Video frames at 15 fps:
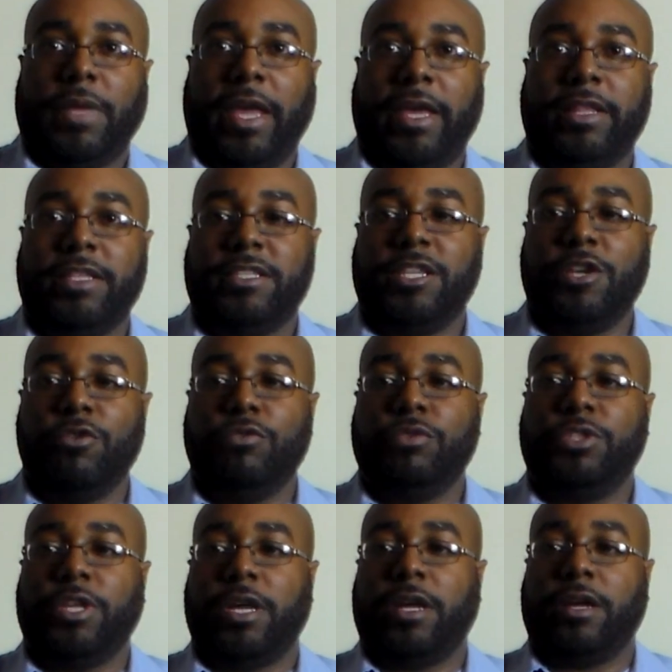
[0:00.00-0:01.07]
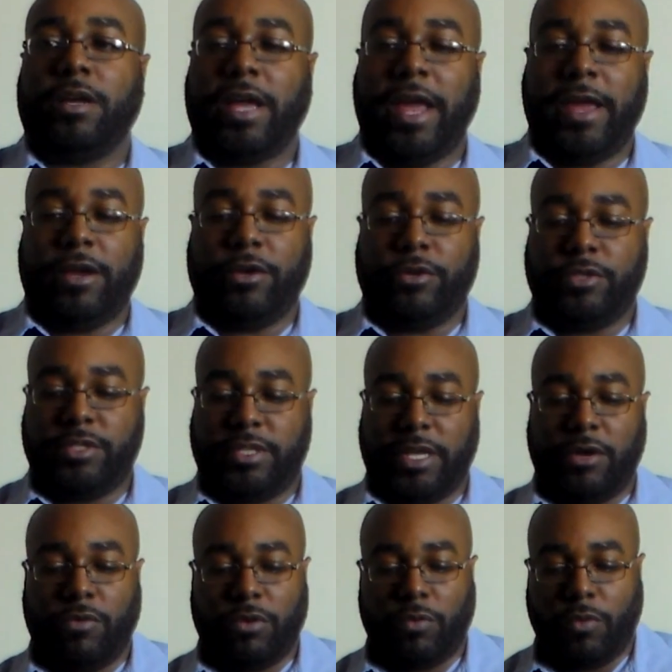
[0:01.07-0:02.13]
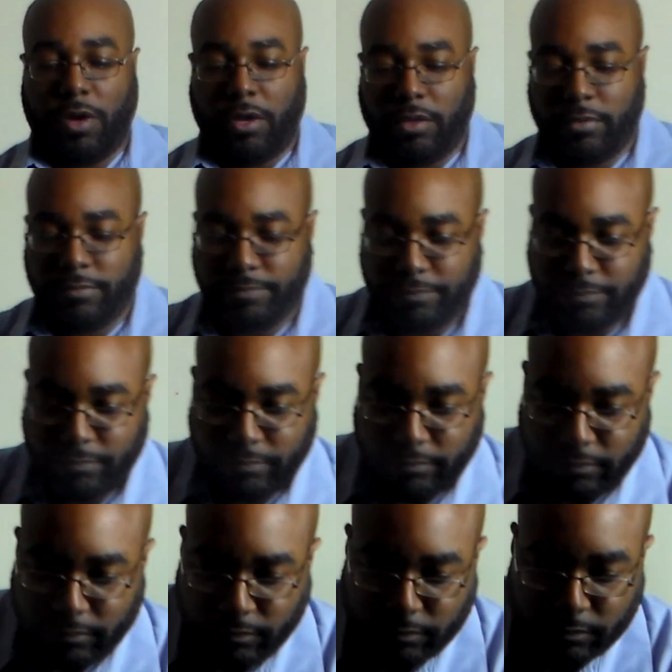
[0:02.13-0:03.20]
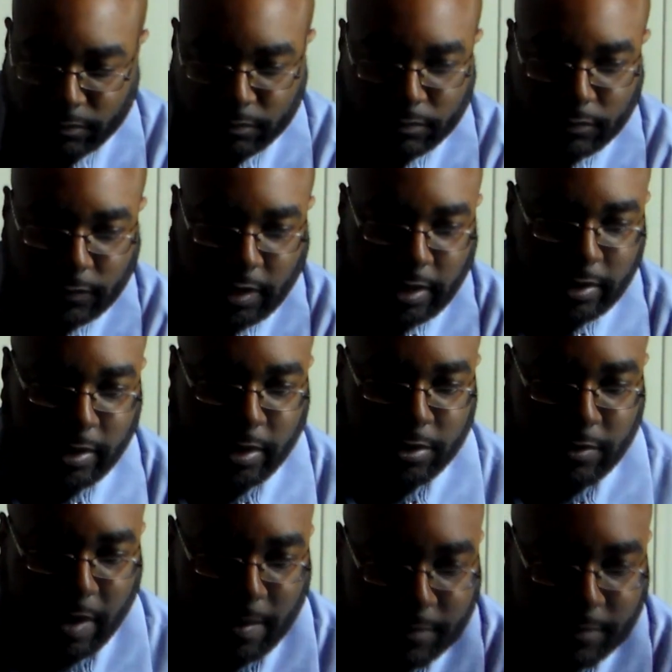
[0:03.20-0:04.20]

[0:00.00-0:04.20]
and these huge anchors that go on the wall. And then you're